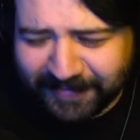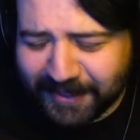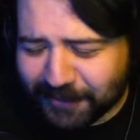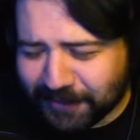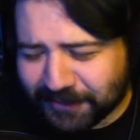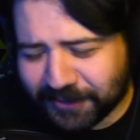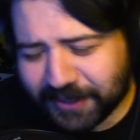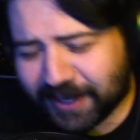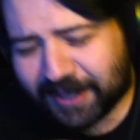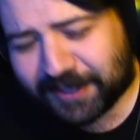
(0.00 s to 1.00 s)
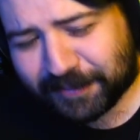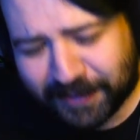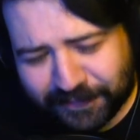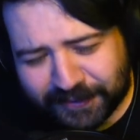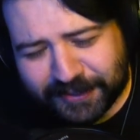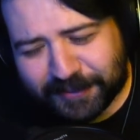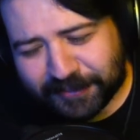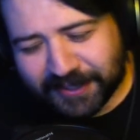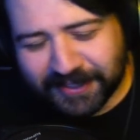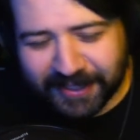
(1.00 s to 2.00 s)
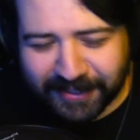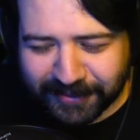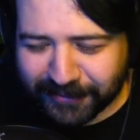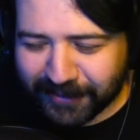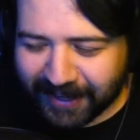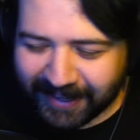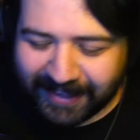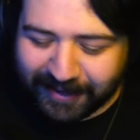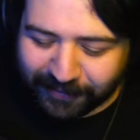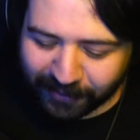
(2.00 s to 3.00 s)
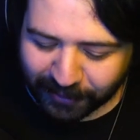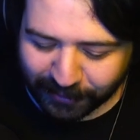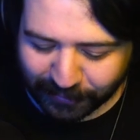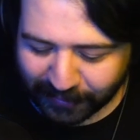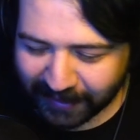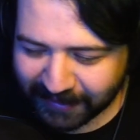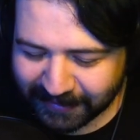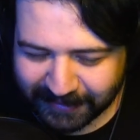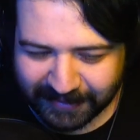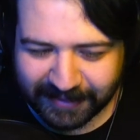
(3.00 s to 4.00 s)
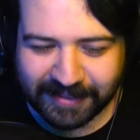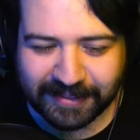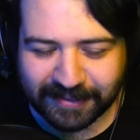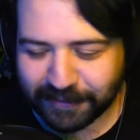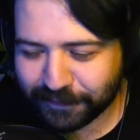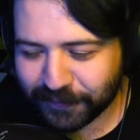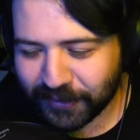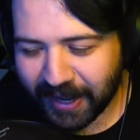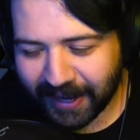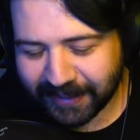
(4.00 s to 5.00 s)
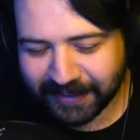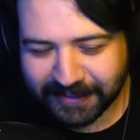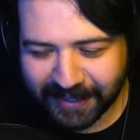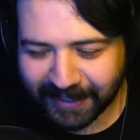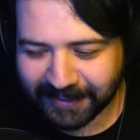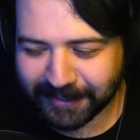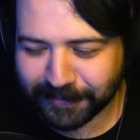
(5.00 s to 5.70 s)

This one's really getting to me for some reason. I don't know why. Out of all the things, this is the food hack that's getting to me.